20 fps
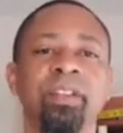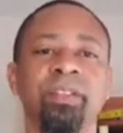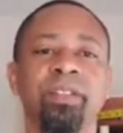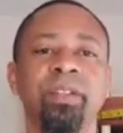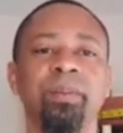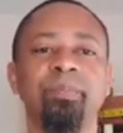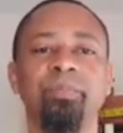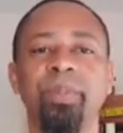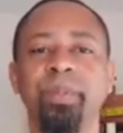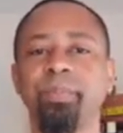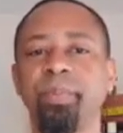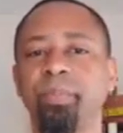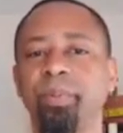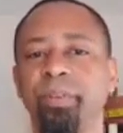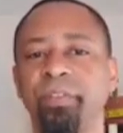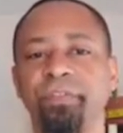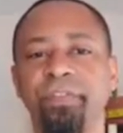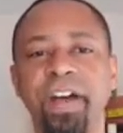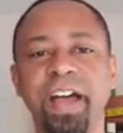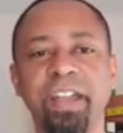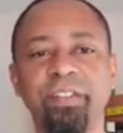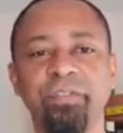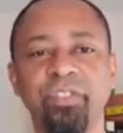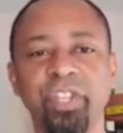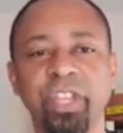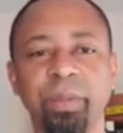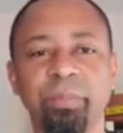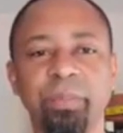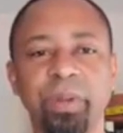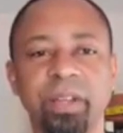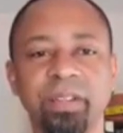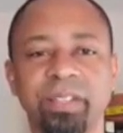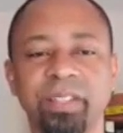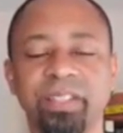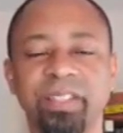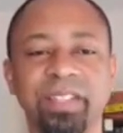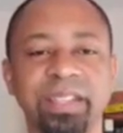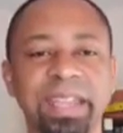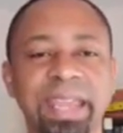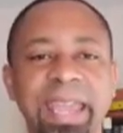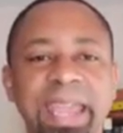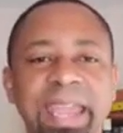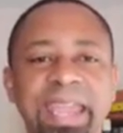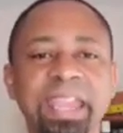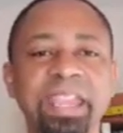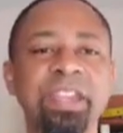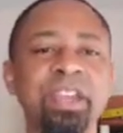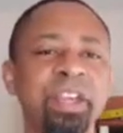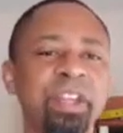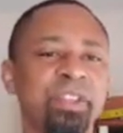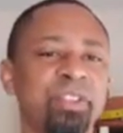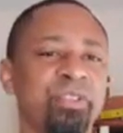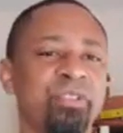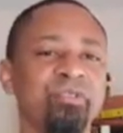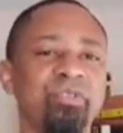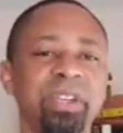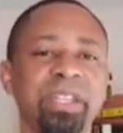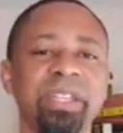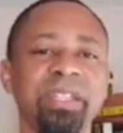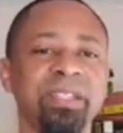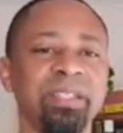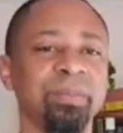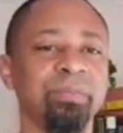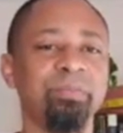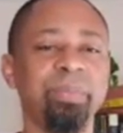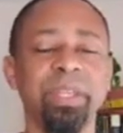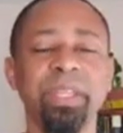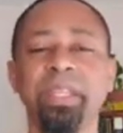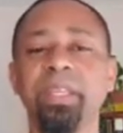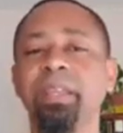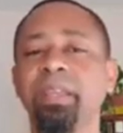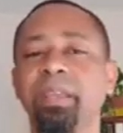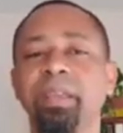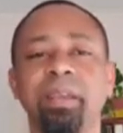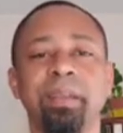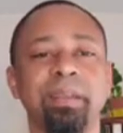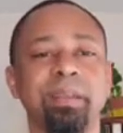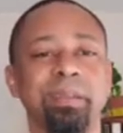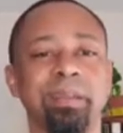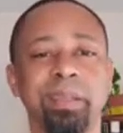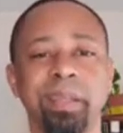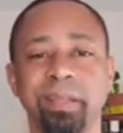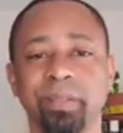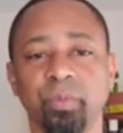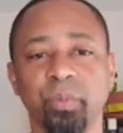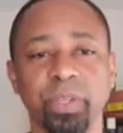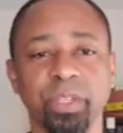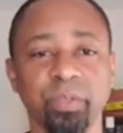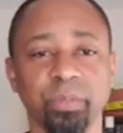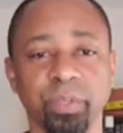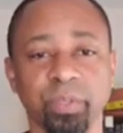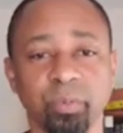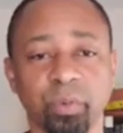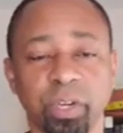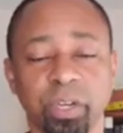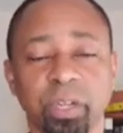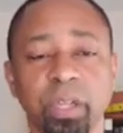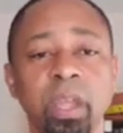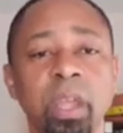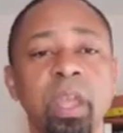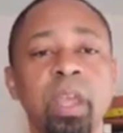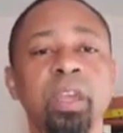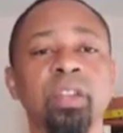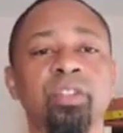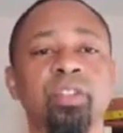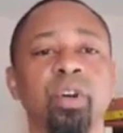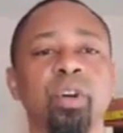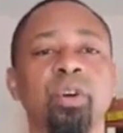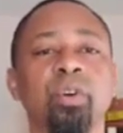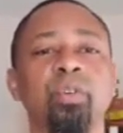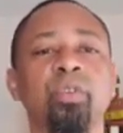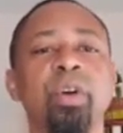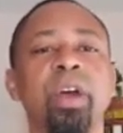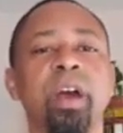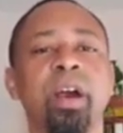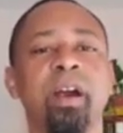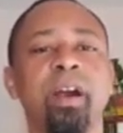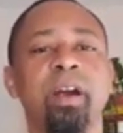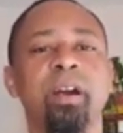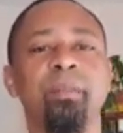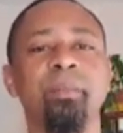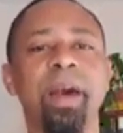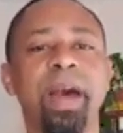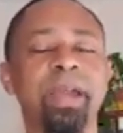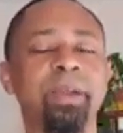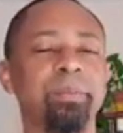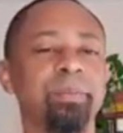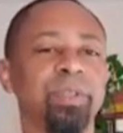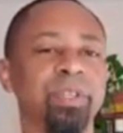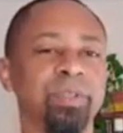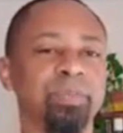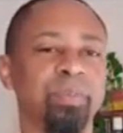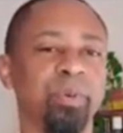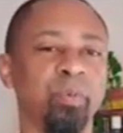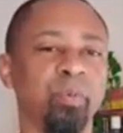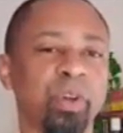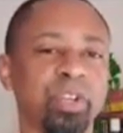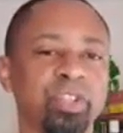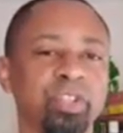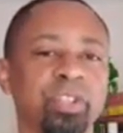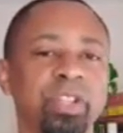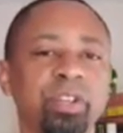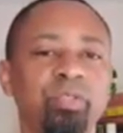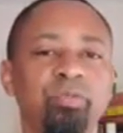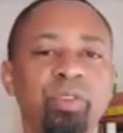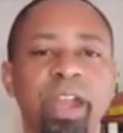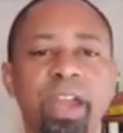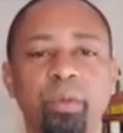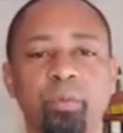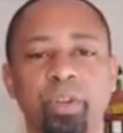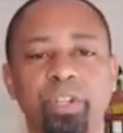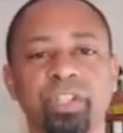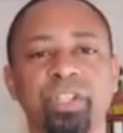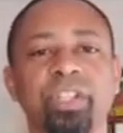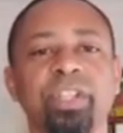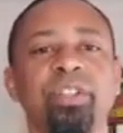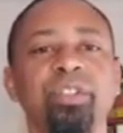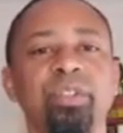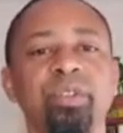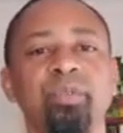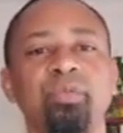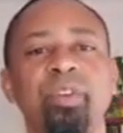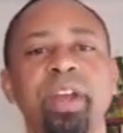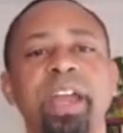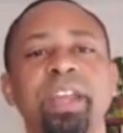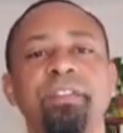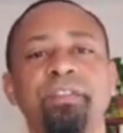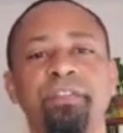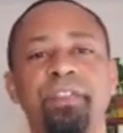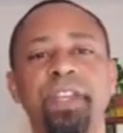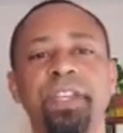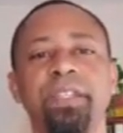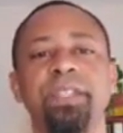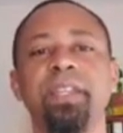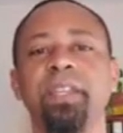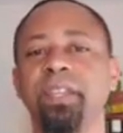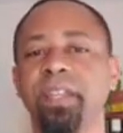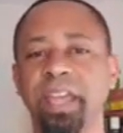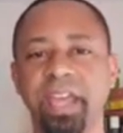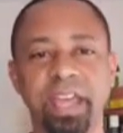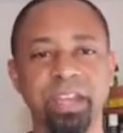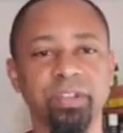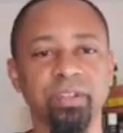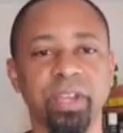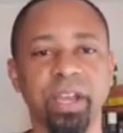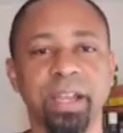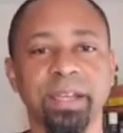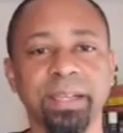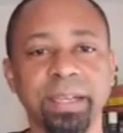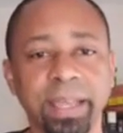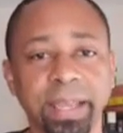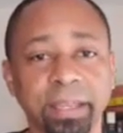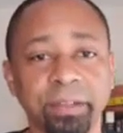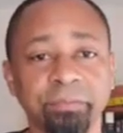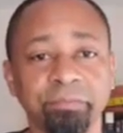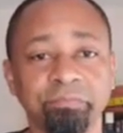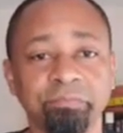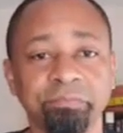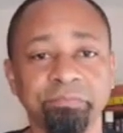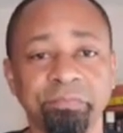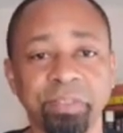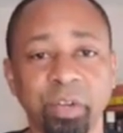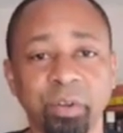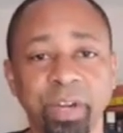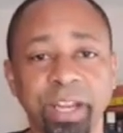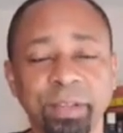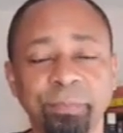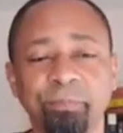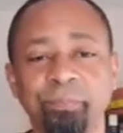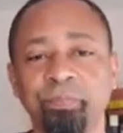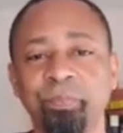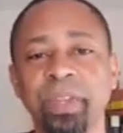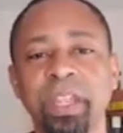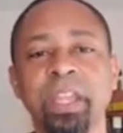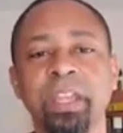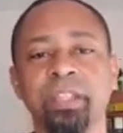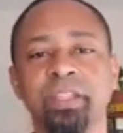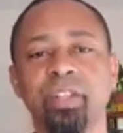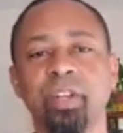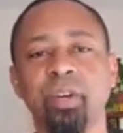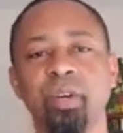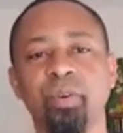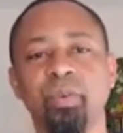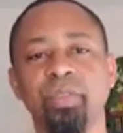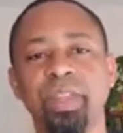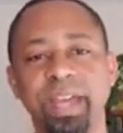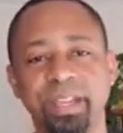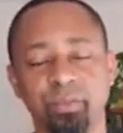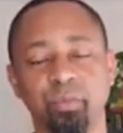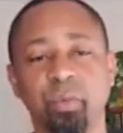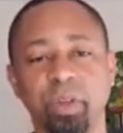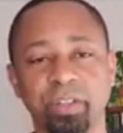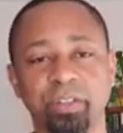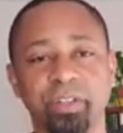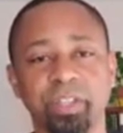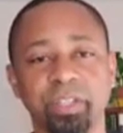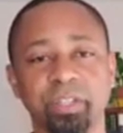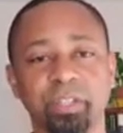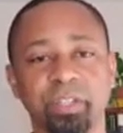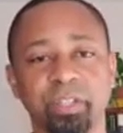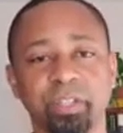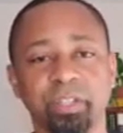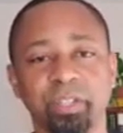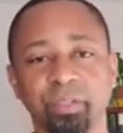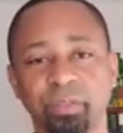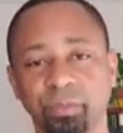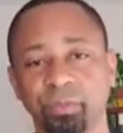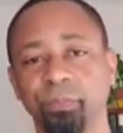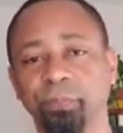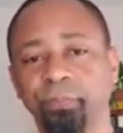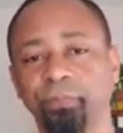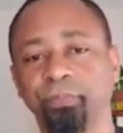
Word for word: Some people put five check marks as an A, three is a B. Uh, that's way too much work. So um, I've just put what you did right, what you didn't do right, fix it, and you got an A. All right? So that's one thing you can do.